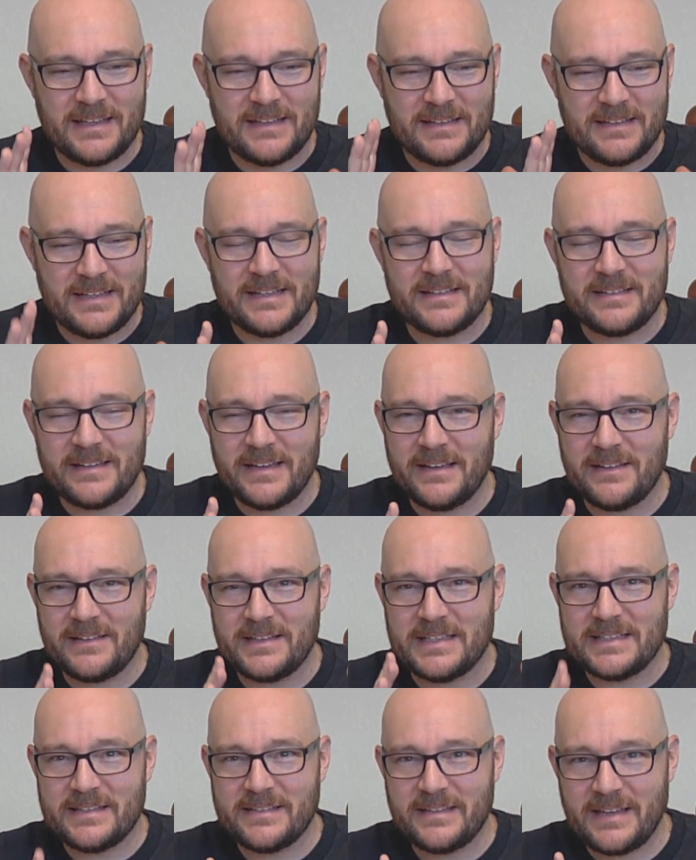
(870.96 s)
detail
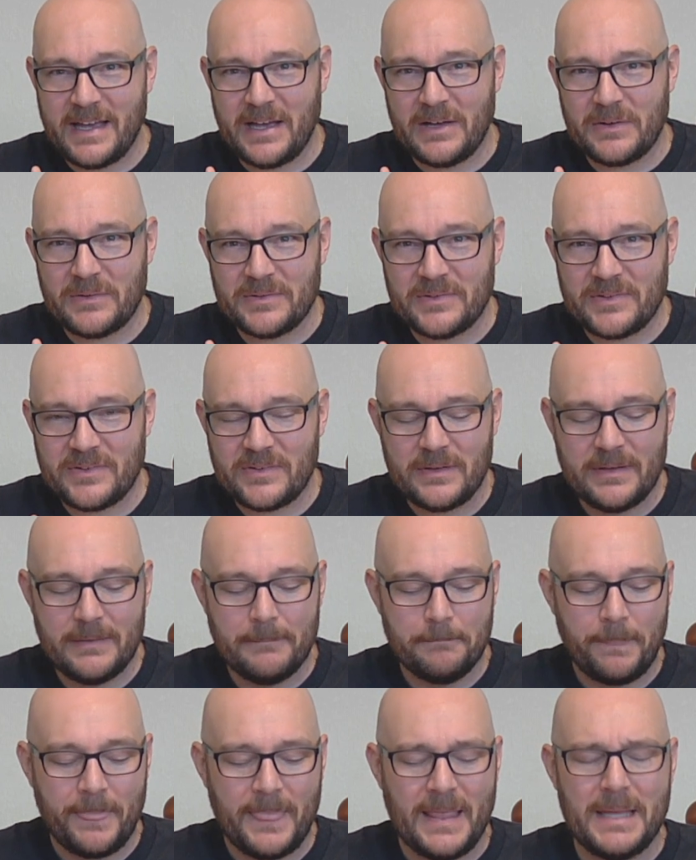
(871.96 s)
and sounds.
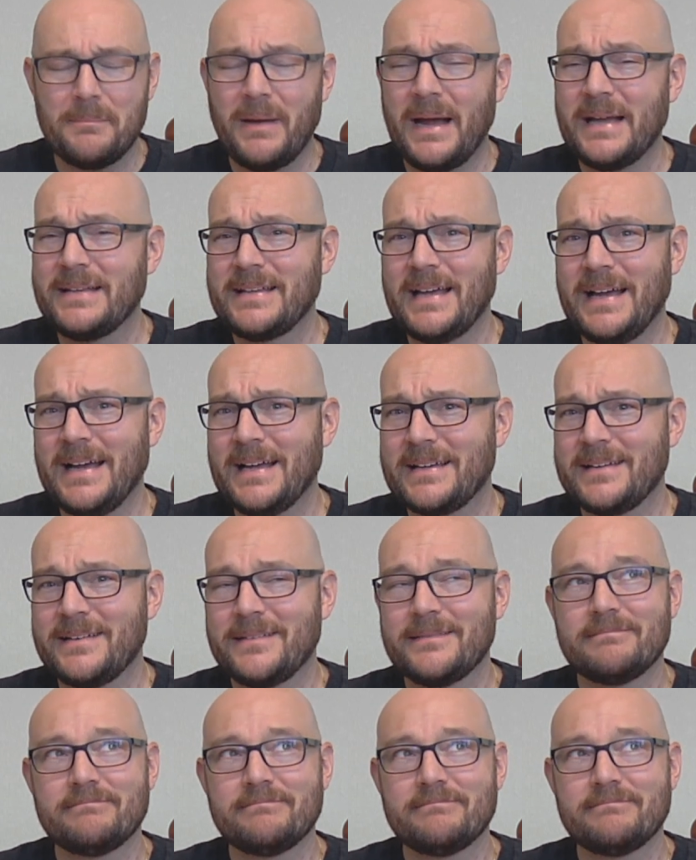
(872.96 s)
In my DAC